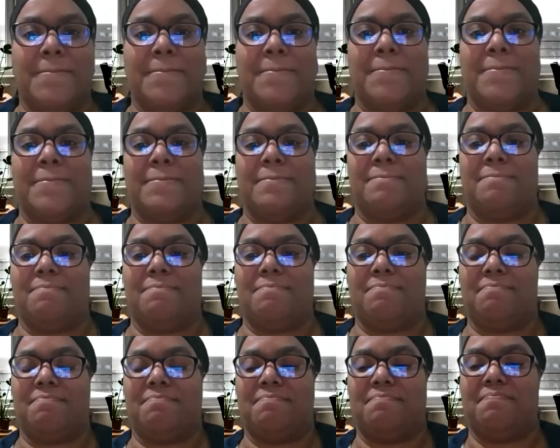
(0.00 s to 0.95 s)
here so
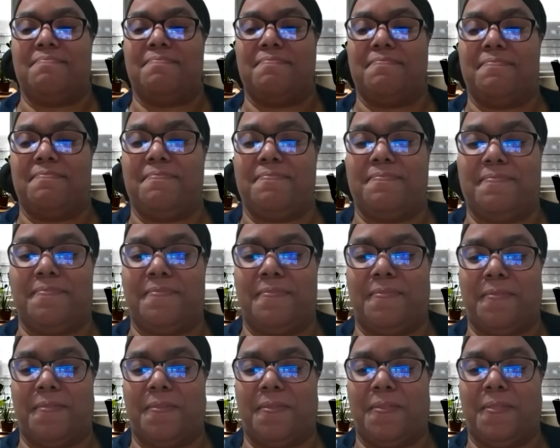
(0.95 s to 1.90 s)
I can
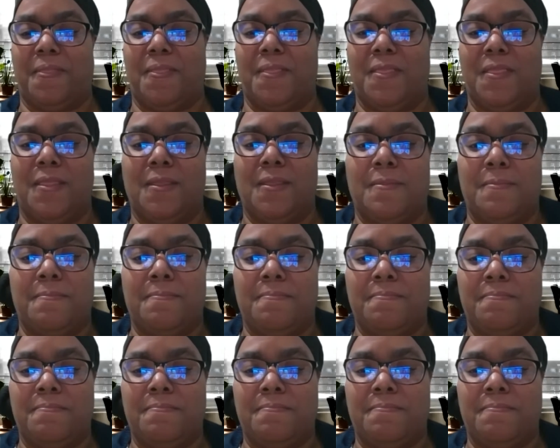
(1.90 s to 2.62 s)
get us